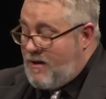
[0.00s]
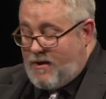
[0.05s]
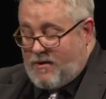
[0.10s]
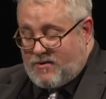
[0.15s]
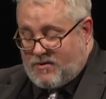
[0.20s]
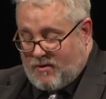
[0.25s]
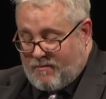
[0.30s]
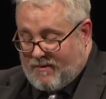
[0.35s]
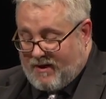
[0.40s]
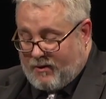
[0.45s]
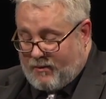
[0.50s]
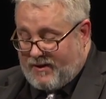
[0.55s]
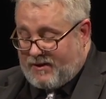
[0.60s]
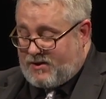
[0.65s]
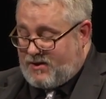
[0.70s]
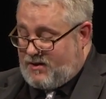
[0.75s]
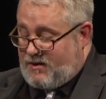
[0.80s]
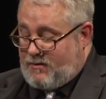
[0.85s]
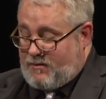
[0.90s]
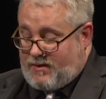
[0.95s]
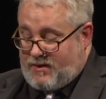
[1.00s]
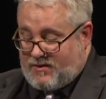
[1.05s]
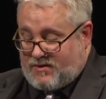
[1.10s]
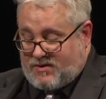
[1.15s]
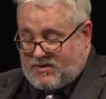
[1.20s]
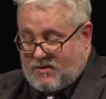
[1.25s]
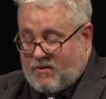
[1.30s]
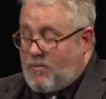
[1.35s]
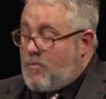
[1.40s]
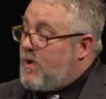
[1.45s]
So my question to you
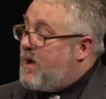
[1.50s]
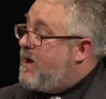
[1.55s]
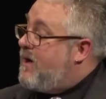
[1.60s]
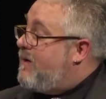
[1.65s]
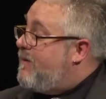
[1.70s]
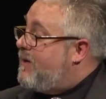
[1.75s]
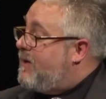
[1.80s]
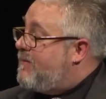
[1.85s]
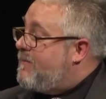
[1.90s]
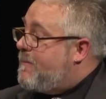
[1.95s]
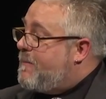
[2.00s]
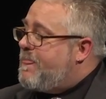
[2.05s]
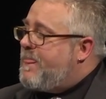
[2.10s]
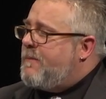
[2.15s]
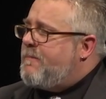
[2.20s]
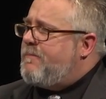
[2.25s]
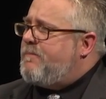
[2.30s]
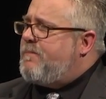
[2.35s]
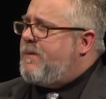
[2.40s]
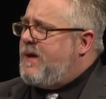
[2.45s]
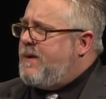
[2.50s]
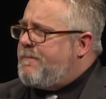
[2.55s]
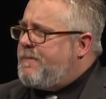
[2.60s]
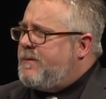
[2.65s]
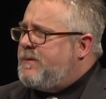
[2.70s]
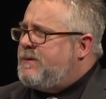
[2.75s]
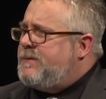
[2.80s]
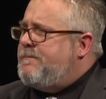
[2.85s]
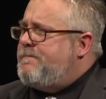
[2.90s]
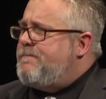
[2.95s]
is, where did
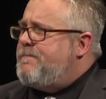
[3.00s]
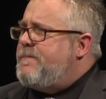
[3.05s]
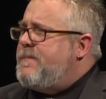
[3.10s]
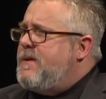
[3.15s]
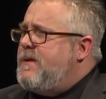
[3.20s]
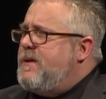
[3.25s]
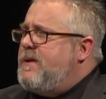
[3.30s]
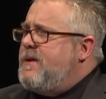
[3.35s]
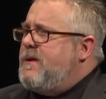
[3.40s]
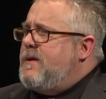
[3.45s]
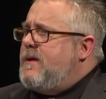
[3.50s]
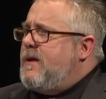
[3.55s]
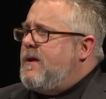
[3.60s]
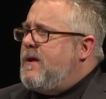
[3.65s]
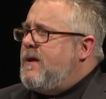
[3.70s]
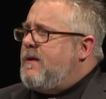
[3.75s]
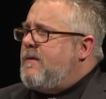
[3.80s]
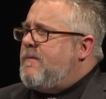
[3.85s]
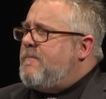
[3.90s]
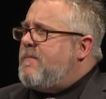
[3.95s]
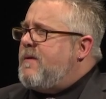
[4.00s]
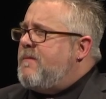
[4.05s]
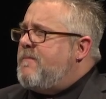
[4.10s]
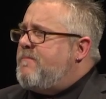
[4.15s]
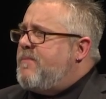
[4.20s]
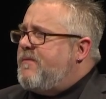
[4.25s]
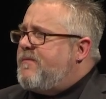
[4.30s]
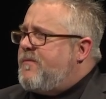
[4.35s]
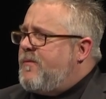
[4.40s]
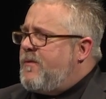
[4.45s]
people,
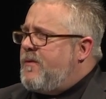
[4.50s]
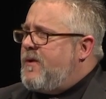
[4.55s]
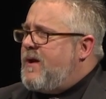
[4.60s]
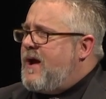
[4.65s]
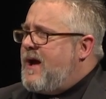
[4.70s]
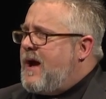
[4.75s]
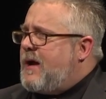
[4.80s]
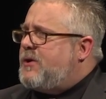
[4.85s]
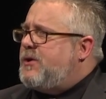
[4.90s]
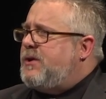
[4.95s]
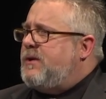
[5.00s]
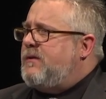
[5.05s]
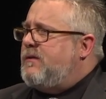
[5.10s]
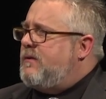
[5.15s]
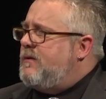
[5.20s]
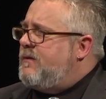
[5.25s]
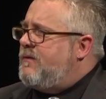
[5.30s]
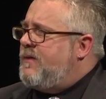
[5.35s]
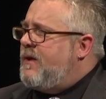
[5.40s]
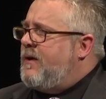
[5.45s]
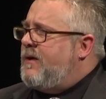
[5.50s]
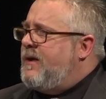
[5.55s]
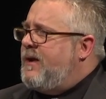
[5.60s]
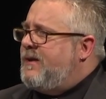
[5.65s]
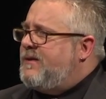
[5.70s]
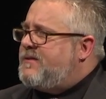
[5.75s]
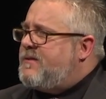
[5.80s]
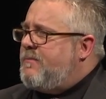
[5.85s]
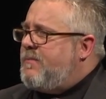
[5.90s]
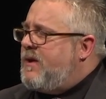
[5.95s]
before action, there
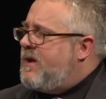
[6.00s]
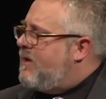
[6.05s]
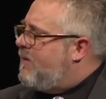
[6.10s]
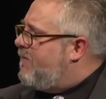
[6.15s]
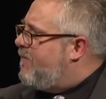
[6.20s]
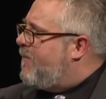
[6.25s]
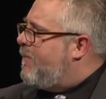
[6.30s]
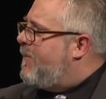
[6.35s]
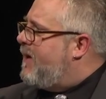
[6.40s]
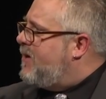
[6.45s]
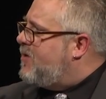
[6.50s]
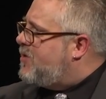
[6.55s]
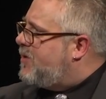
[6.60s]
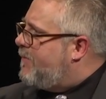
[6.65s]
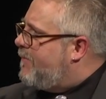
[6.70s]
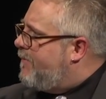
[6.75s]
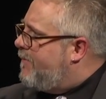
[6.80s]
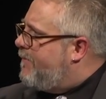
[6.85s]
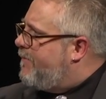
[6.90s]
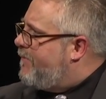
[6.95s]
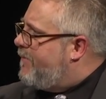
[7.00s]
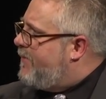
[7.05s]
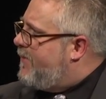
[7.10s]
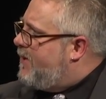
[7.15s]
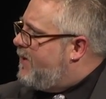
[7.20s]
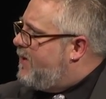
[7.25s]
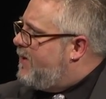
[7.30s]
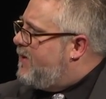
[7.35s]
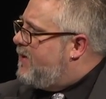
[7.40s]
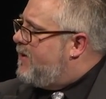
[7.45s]
needs to be information.
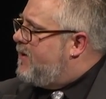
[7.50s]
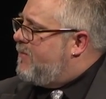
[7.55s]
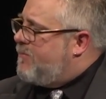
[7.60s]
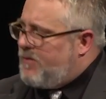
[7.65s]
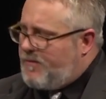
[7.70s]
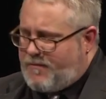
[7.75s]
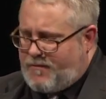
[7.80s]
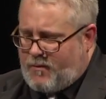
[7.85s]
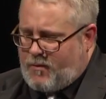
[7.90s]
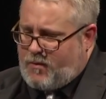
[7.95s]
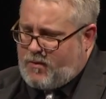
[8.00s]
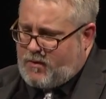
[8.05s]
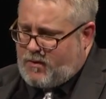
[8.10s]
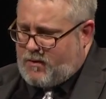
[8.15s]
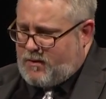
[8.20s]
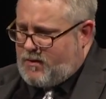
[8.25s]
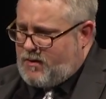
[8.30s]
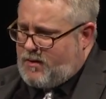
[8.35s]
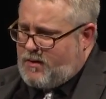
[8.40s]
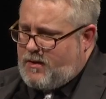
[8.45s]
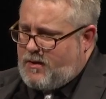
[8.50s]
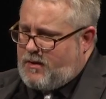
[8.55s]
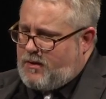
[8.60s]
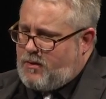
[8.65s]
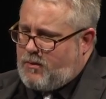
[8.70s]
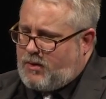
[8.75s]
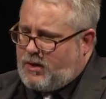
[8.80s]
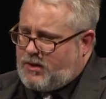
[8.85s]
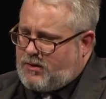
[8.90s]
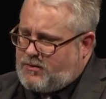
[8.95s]
Before
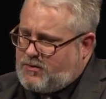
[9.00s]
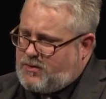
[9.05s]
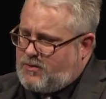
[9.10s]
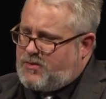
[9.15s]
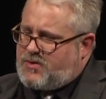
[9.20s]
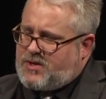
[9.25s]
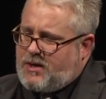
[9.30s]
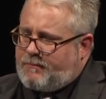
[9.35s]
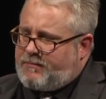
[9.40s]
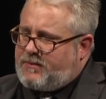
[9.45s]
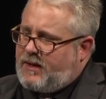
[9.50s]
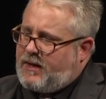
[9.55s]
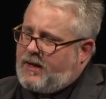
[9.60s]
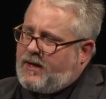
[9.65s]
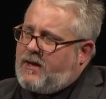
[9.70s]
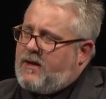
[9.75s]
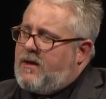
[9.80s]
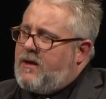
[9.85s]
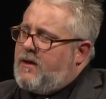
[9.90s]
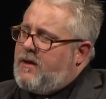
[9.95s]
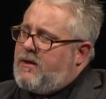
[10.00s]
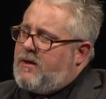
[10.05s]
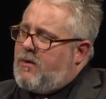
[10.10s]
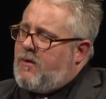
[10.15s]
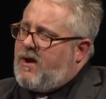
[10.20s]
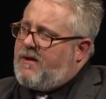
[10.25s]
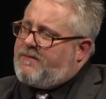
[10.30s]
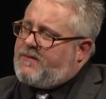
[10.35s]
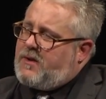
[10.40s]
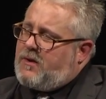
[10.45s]
you can do something, you
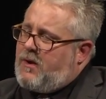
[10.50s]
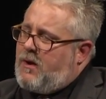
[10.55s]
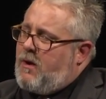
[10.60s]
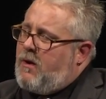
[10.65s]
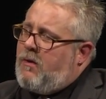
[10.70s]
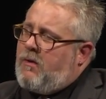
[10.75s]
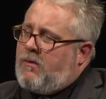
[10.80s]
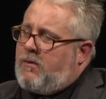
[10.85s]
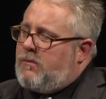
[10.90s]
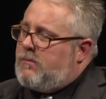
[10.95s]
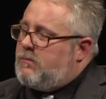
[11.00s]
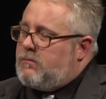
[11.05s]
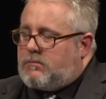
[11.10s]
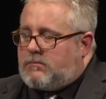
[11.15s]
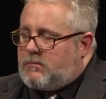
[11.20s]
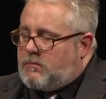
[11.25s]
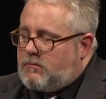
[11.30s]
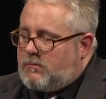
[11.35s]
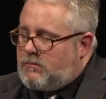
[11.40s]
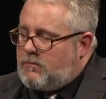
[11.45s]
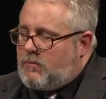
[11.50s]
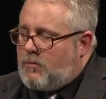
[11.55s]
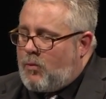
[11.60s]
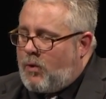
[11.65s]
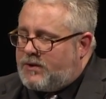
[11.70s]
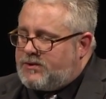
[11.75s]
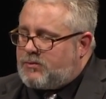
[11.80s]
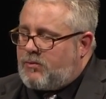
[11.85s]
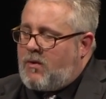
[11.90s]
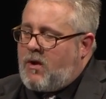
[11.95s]
have to know
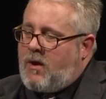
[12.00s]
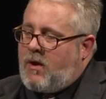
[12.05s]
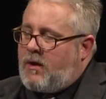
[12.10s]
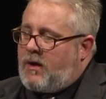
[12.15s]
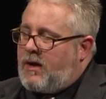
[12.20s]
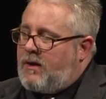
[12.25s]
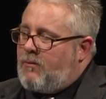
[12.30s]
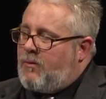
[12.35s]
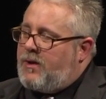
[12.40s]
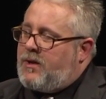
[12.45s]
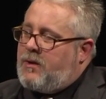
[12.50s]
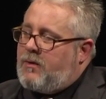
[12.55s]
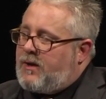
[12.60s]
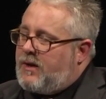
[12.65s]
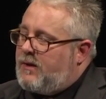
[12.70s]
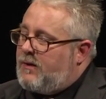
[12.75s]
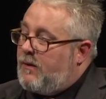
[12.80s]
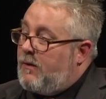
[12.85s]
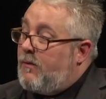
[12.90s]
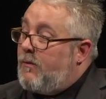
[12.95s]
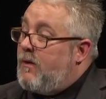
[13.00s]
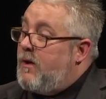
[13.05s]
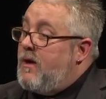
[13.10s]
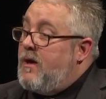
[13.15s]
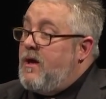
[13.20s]
what's wrong and what you can do.